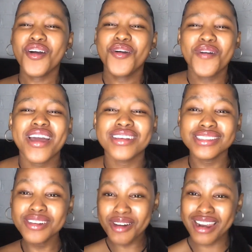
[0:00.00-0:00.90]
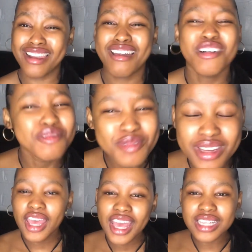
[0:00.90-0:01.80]
Why does no one love
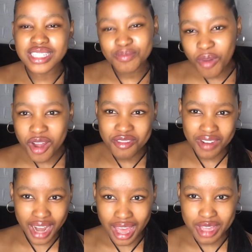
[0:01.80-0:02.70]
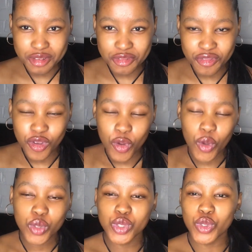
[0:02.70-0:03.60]
me? It's part of life,
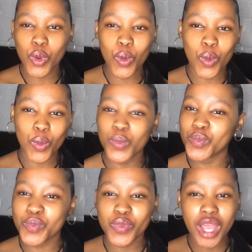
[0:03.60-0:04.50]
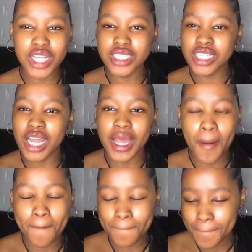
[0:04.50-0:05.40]
so I just
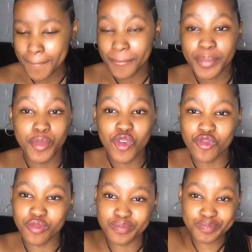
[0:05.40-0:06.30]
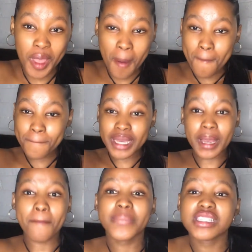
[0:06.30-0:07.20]
gotta move. Pick
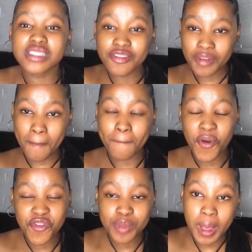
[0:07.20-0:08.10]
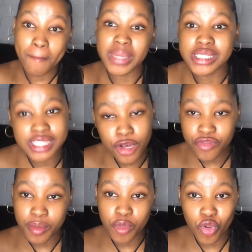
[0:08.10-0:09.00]
up my stuff and move, pick up
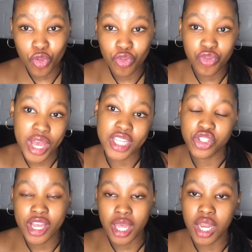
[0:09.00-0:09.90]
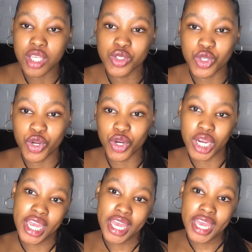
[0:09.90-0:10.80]
myself and move, and try again next year.
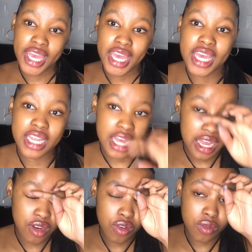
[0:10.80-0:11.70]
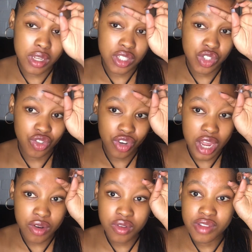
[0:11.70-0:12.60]
And I know next year,
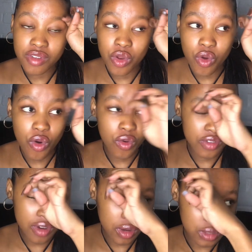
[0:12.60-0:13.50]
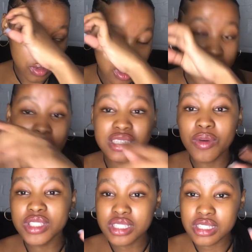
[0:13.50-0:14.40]
I don't even know if I was, because I
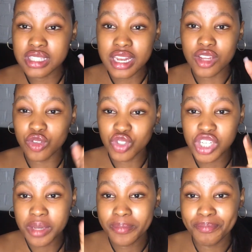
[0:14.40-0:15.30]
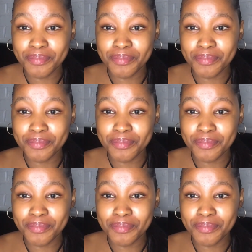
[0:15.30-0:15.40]
wanted to study UJ